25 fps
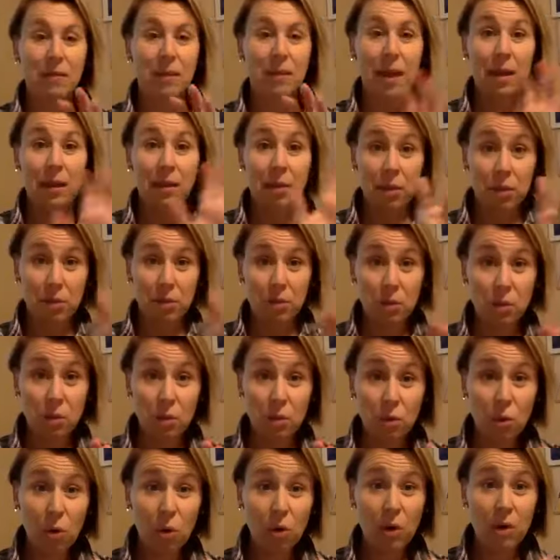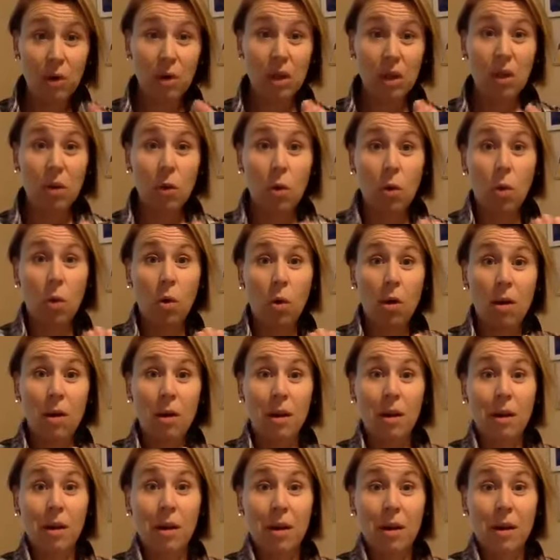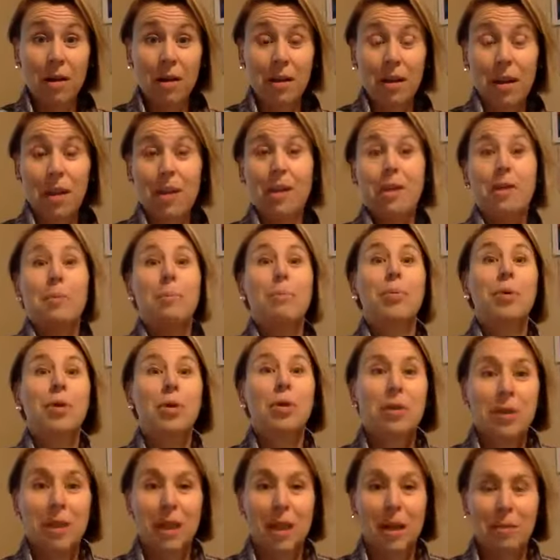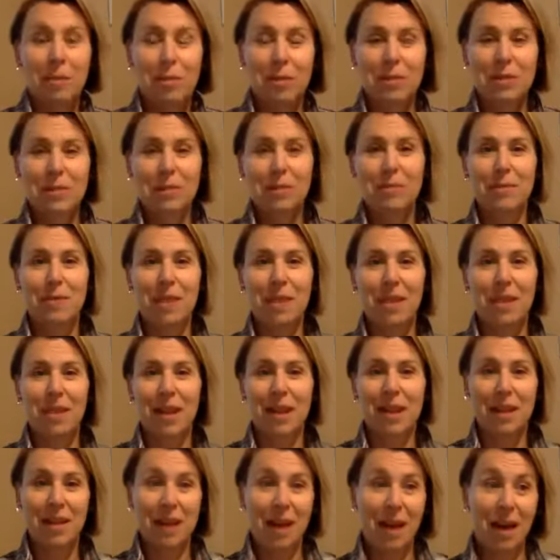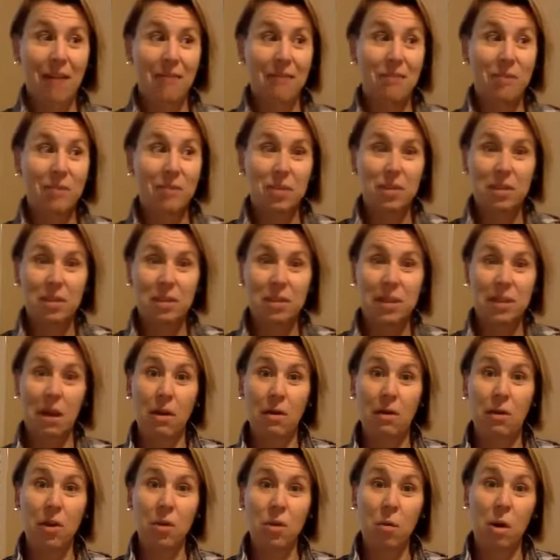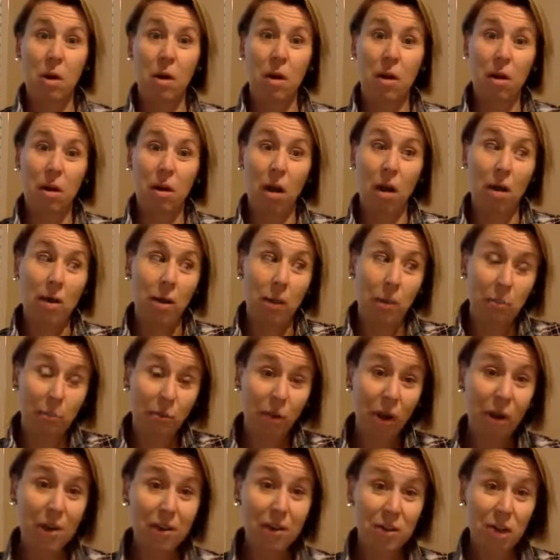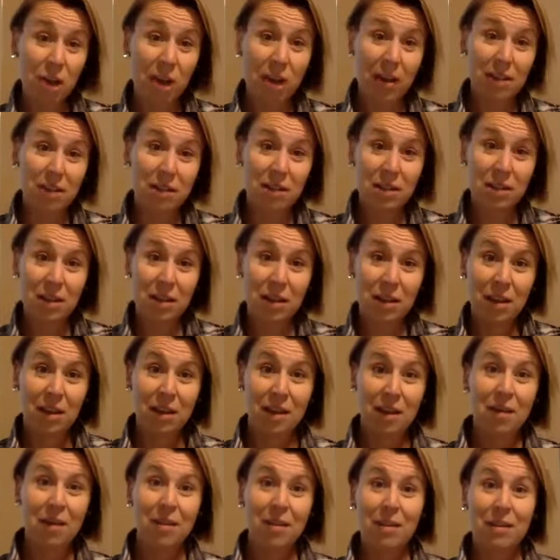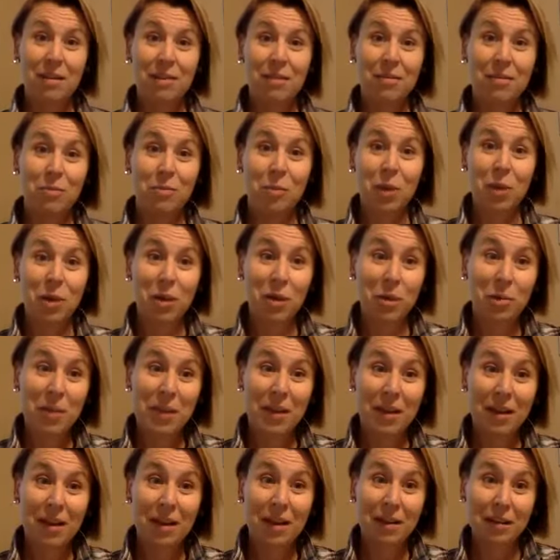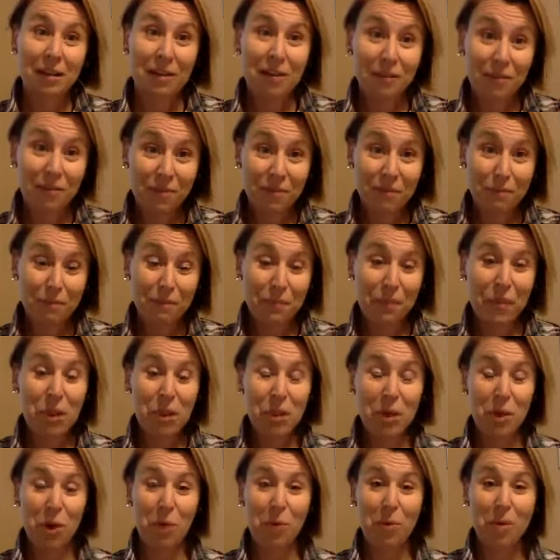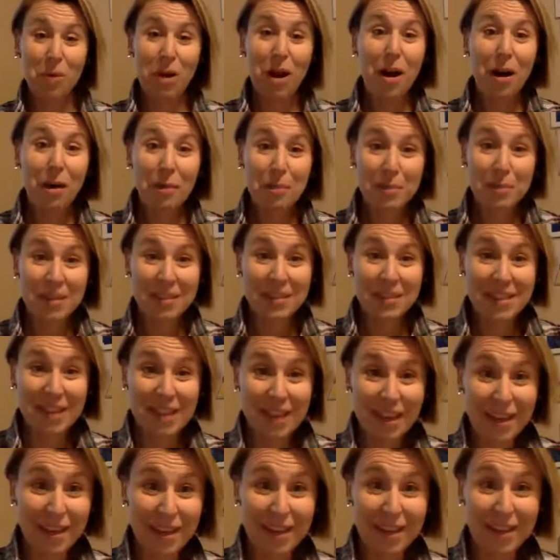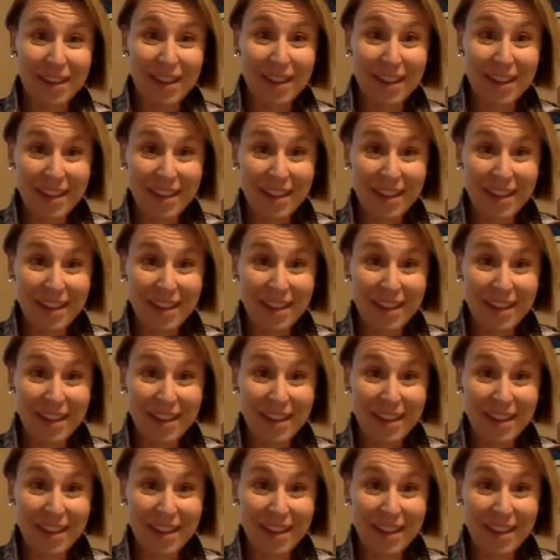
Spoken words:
like the sorority or in a book club or something like that, versus how you are on a project where you're being, compensated.